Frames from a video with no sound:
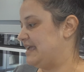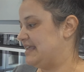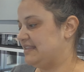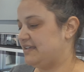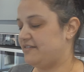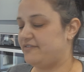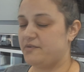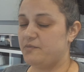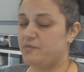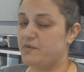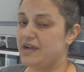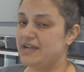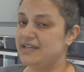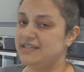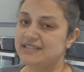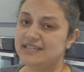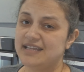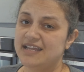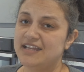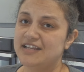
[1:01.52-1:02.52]
it in different
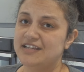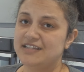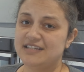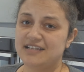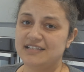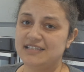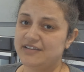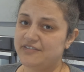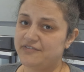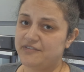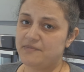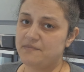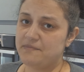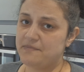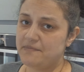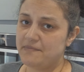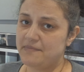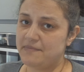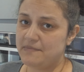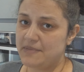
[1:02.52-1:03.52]
ways, so different
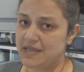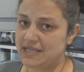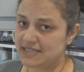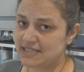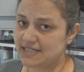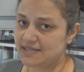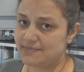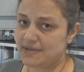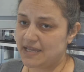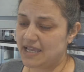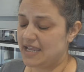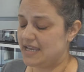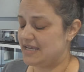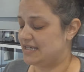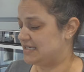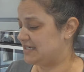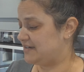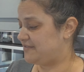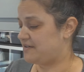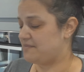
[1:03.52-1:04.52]

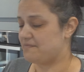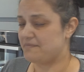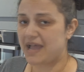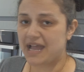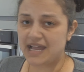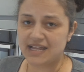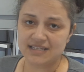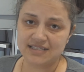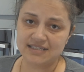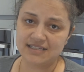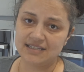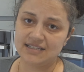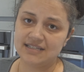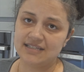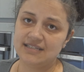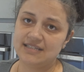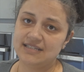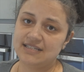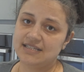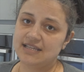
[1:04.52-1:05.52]
mincemeat, different
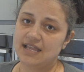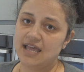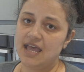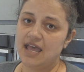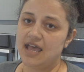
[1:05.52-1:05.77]
pastas.